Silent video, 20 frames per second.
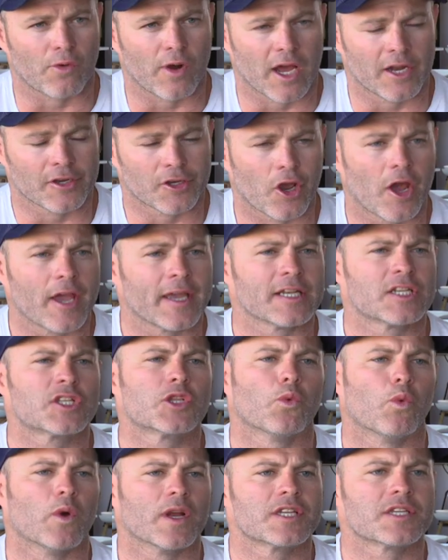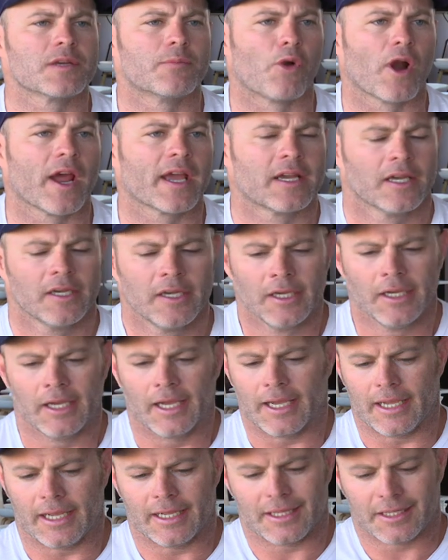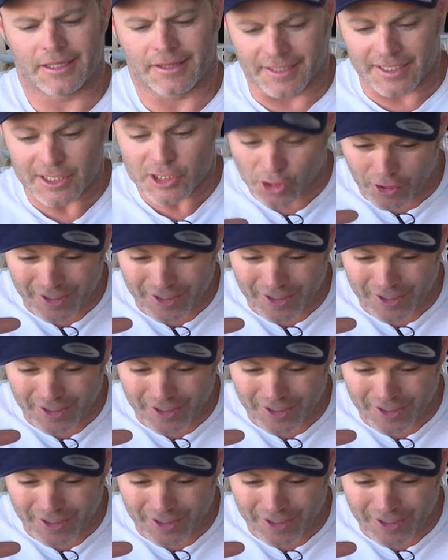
round, going into the winter break things